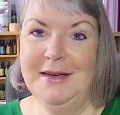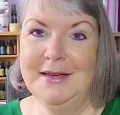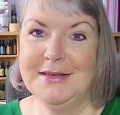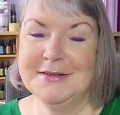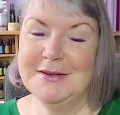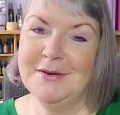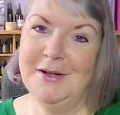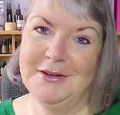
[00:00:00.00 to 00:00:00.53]

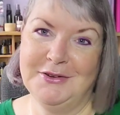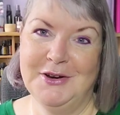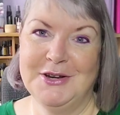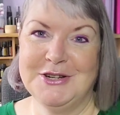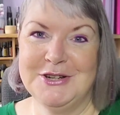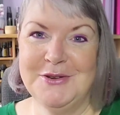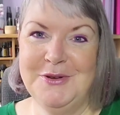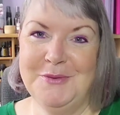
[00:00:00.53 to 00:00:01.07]
So I'll try and
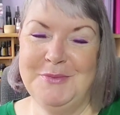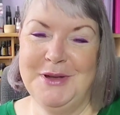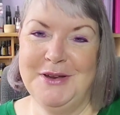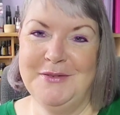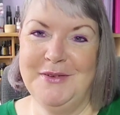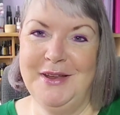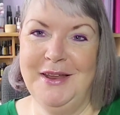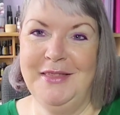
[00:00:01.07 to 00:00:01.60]
show you a bit
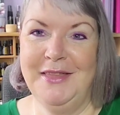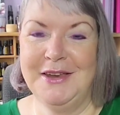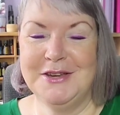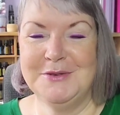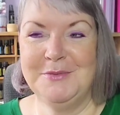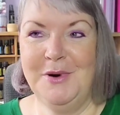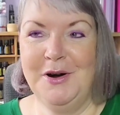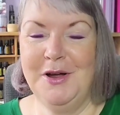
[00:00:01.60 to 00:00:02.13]
of it. And then
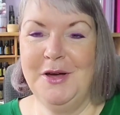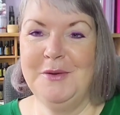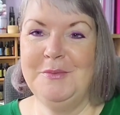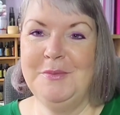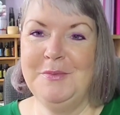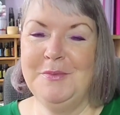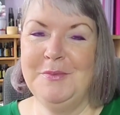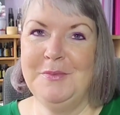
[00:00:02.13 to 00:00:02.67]
tomorrow
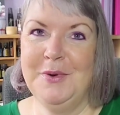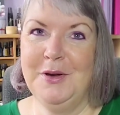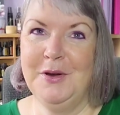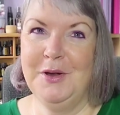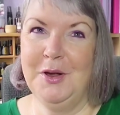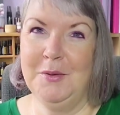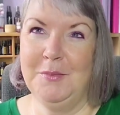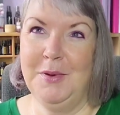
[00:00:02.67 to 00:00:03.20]
we're going
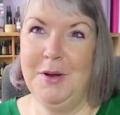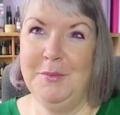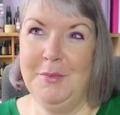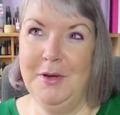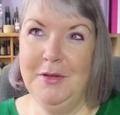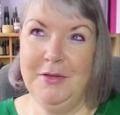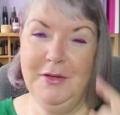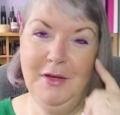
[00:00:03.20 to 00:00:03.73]
to go to
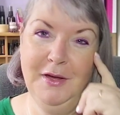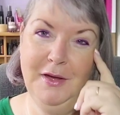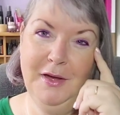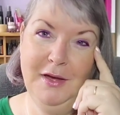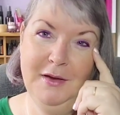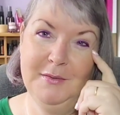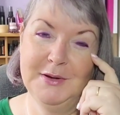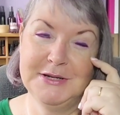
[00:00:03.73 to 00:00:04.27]
Plymouth,
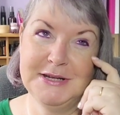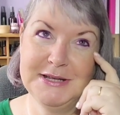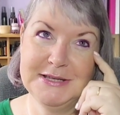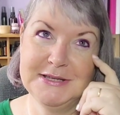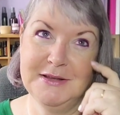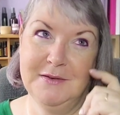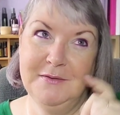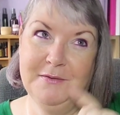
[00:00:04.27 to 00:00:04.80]
which is